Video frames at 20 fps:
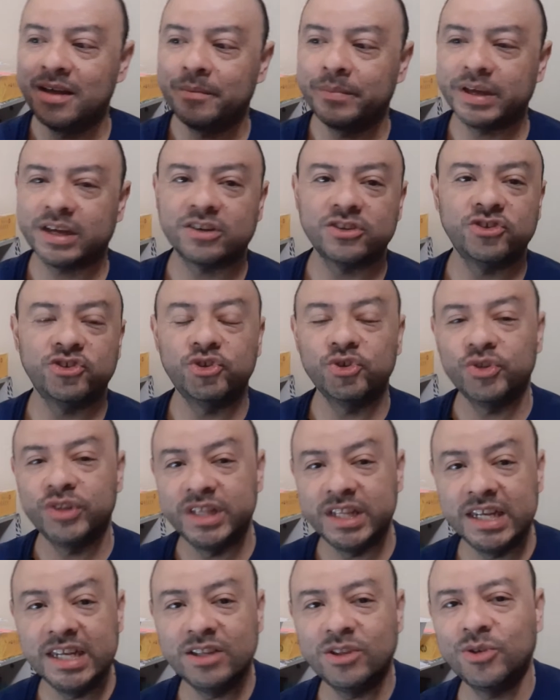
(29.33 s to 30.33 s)
Because you
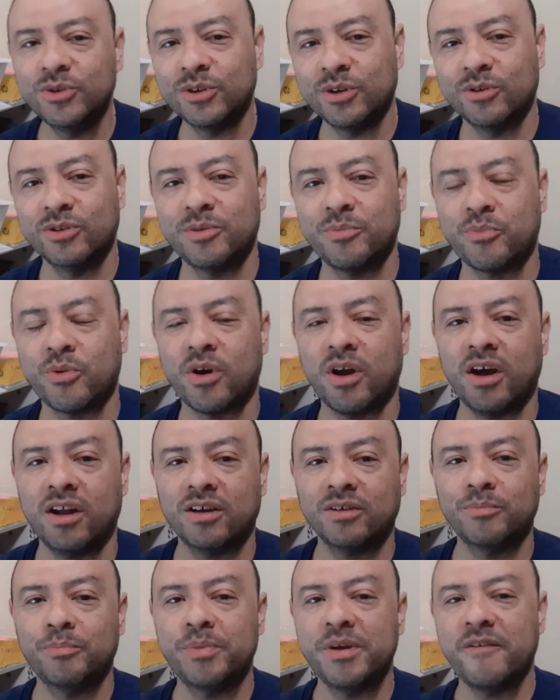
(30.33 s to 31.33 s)
need to know the
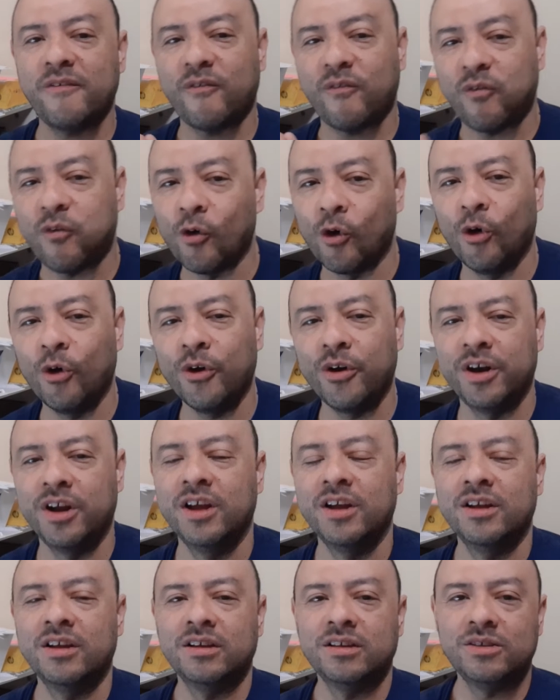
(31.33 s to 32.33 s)
product before
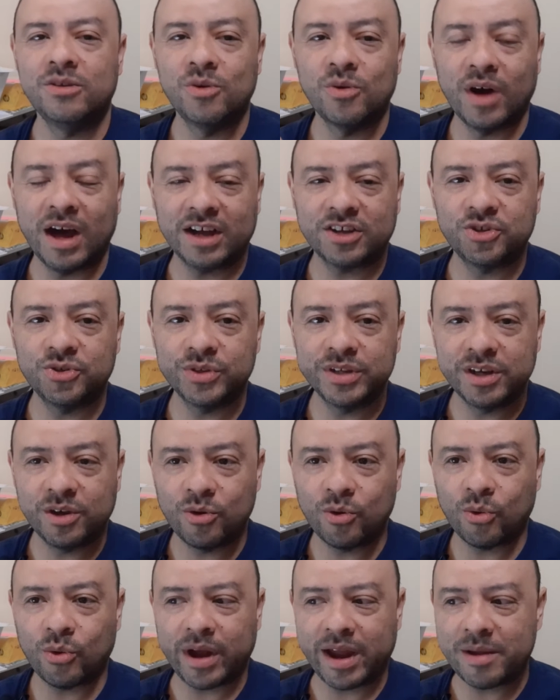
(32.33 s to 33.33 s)
you actually
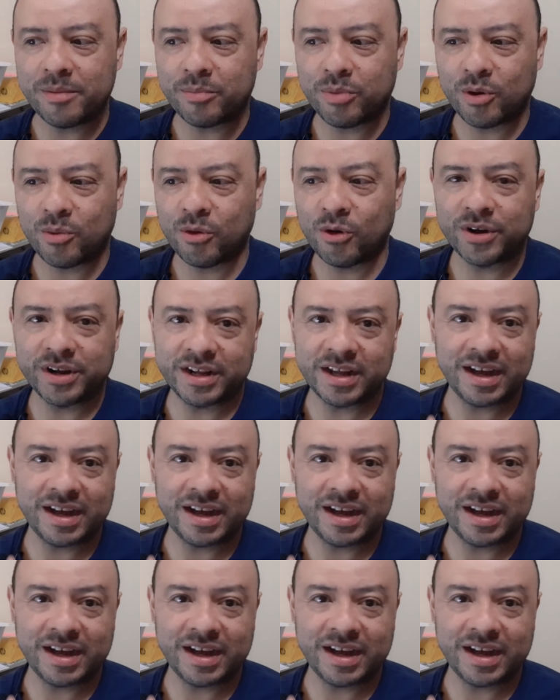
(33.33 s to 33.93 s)
go and promote it.